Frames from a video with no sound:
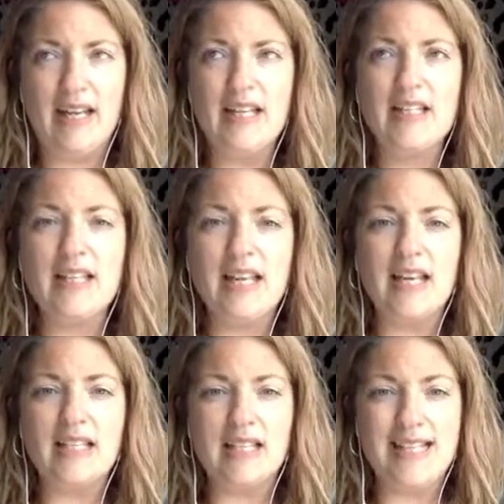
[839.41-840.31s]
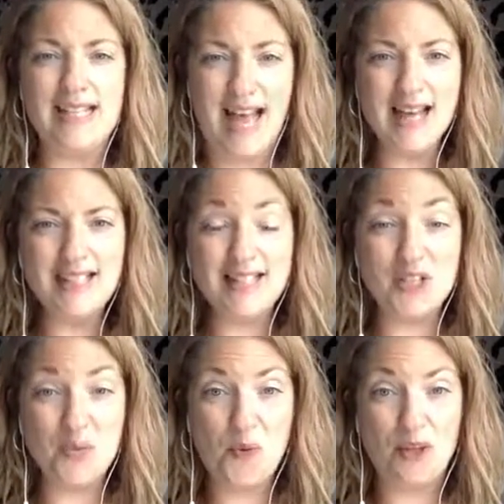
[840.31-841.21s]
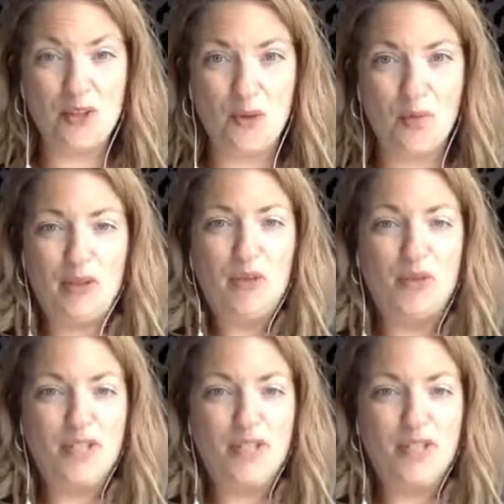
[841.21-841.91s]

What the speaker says: is it a yes and you want to do it, but you're